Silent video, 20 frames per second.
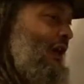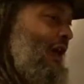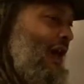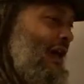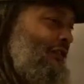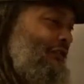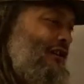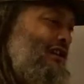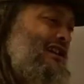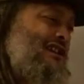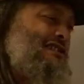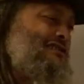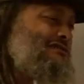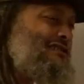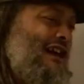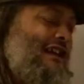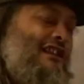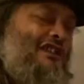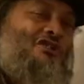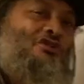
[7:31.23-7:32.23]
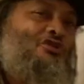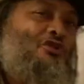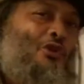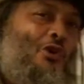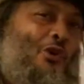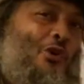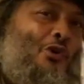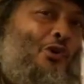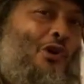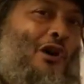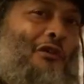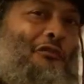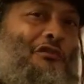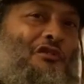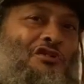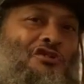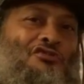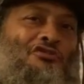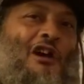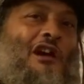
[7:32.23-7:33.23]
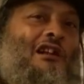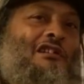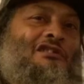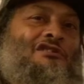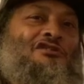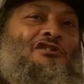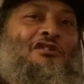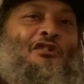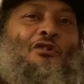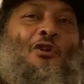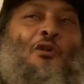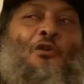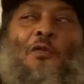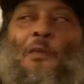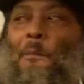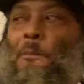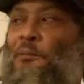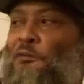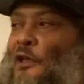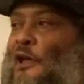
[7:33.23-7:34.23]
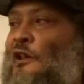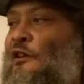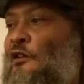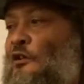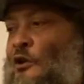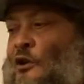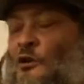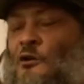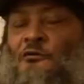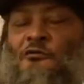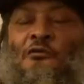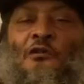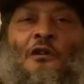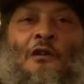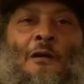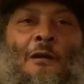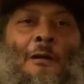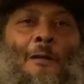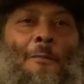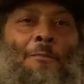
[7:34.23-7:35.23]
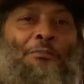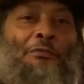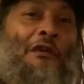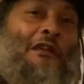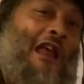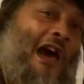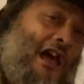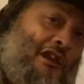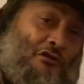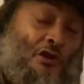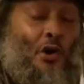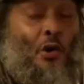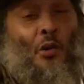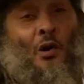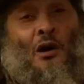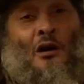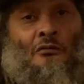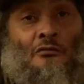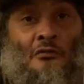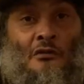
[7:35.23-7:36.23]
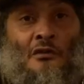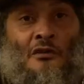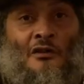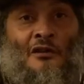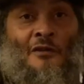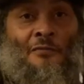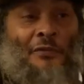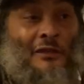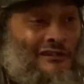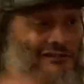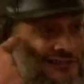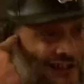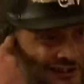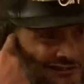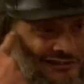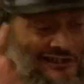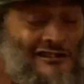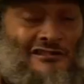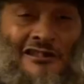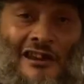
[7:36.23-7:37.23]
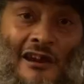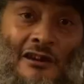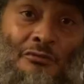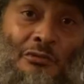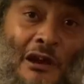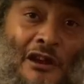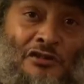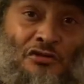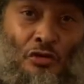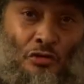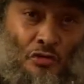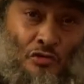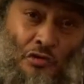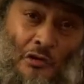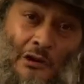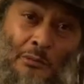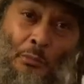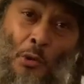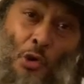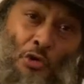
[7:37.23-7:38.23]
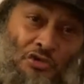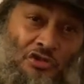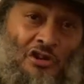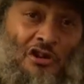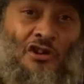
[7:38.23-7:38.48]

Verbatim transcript: And there is not a school of astrology on the planet Earth that I know of that doesn't take retrograde motion